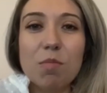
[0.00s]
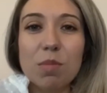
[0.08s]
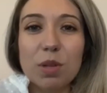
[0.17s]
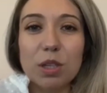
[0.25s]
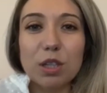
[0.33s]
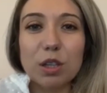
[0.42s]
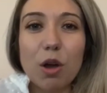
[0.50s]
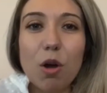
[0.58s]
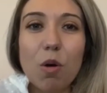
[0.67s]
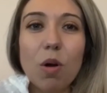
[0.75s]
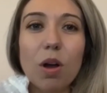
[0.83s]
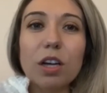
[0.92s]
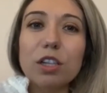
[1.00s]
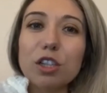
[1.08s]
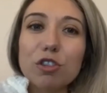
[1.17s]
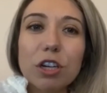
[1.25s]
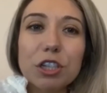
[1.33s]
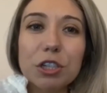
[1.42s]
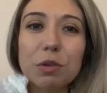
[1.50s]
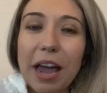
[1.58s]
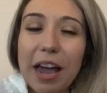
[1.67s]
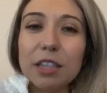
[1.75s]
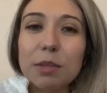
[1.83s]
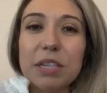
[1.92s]
So construction
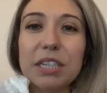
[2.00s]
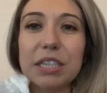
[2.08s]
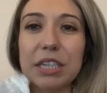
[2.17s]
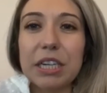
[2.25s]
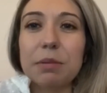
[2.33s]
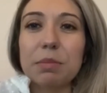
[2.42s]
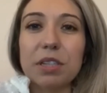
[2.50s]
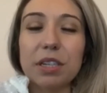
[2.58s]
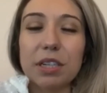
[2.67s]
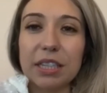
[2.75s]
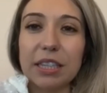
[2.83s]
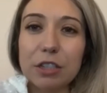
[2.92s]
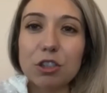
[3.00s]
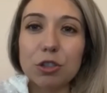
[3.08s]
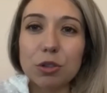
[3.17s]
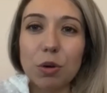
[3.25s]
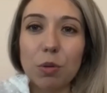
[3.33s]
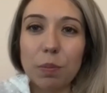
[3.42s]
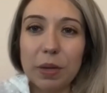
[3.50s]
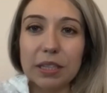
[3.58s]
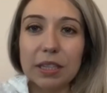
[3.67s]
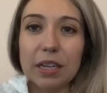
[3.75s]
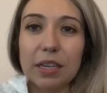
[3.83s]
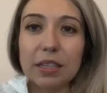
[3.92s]
has been deemed an essential
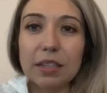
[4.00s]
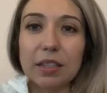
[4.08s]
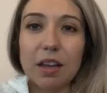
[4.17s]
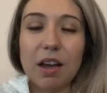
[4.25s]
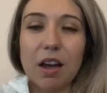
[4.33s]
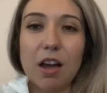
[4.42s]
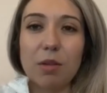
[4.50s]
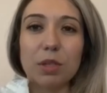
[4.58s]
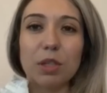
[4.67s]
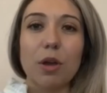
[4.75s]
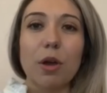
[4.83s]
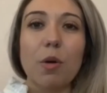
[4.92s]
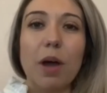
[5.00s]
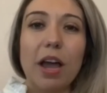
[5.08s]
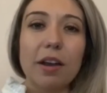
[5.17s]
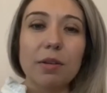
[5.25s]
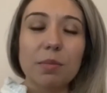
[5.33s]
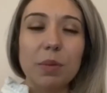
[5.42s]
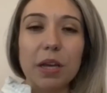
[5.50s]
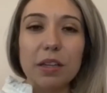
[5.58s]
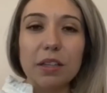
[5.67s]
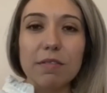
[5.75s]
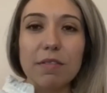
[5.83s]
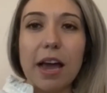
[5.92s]
business. And
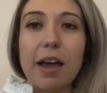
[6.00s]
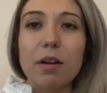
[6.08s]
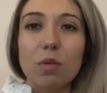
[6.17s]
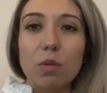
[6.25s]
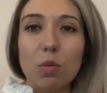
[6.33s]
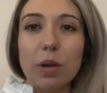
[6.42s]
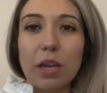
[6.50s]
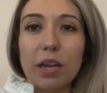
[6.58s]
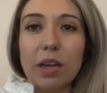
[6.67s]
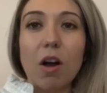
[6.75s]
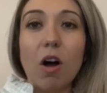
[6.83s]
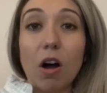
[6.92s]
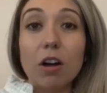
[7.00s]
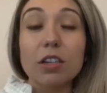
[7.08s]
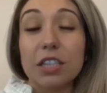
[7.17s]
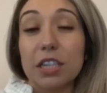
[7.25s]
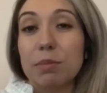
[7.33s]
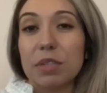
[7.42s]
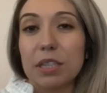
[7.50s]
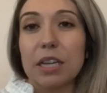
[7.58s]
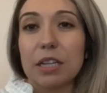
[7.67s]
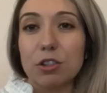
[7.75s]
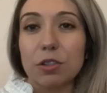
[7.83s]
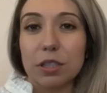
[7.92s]
because of that, we are deemed
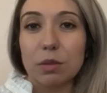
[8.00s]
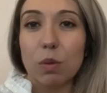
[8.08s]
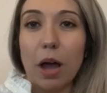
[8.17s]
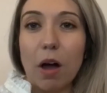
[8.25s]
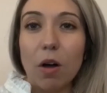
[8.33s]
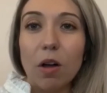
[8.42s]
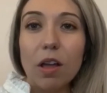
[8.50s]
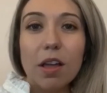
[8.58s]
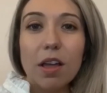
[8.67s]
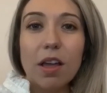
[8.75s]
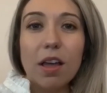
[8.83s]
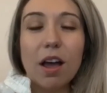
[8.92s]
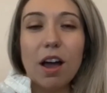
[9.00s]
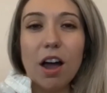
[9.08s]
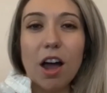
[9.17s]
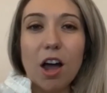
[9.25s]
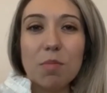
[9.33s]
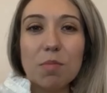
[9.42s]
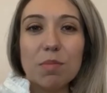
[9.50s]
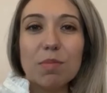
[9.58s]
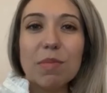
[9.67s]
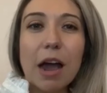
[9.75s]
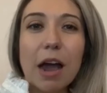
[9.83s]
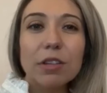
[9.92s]
essential as well.
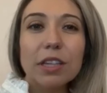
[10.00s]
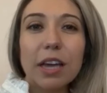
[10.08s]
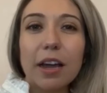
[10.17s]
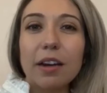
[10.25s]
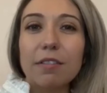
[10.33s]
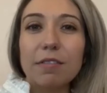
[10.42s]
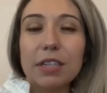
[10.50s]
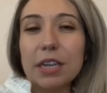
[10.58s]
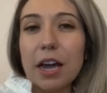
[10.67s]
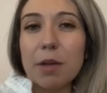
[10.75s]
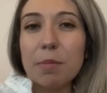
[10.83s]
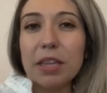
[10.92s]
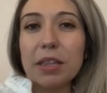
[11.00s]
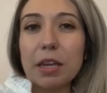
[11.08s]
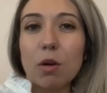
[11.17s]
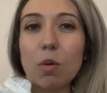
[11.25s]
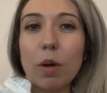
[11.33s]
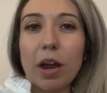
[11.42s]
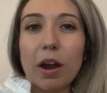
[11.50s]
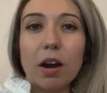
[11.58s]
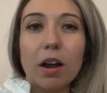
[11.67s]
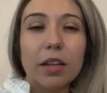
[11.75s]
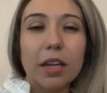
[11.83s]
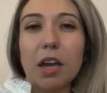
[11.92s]
Now is kind of the time, I think, where
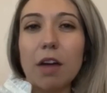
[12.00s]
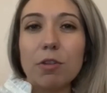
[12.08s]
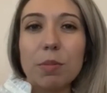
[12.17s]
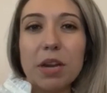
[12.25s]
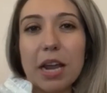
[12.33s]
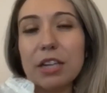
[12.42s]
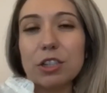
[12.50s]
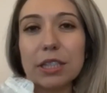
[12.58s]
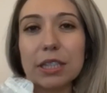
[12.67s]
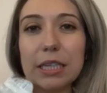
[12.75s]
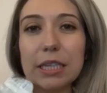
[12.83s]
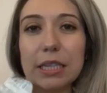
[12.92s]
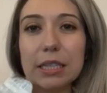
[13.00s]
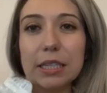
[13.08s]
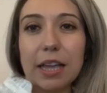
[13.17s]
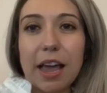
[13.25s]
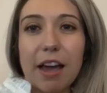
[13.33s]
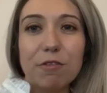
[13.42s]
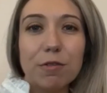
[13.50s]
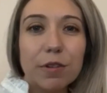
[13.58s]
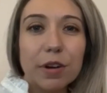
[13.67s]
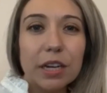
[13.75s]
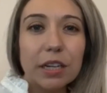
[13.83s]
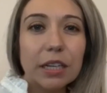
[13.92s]
like government agencies have
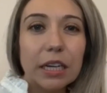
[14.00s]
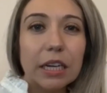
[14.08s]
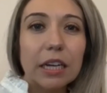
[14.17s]
really